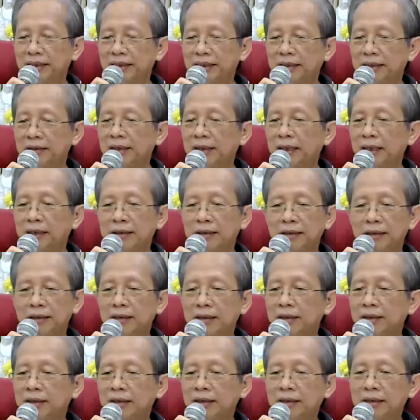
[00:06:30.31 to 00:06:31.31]
You
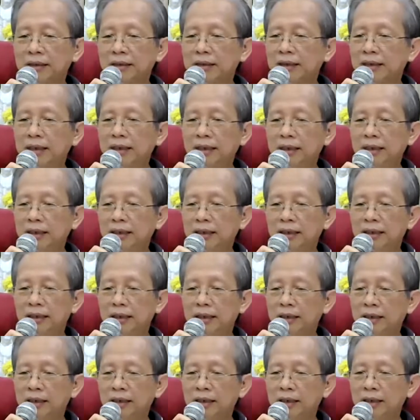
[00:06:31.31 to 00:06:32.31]
cannot see
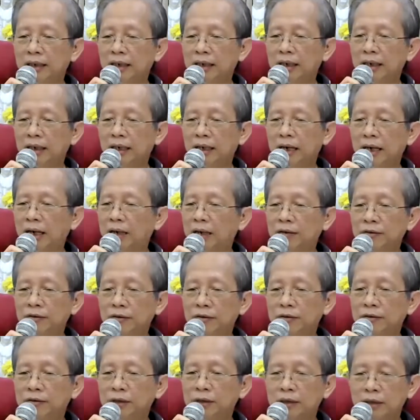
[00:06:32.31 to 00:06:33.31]
how
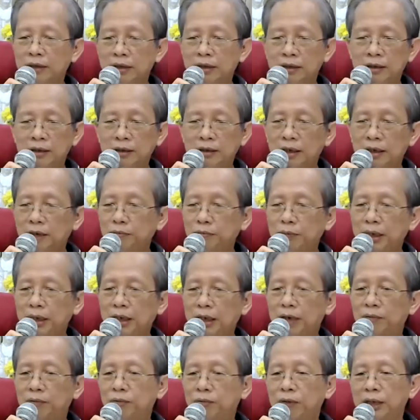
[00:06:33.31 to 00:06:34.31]
you stir and
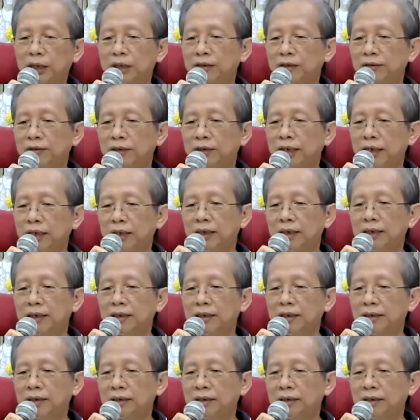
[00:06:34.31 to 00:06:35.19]
become what you are,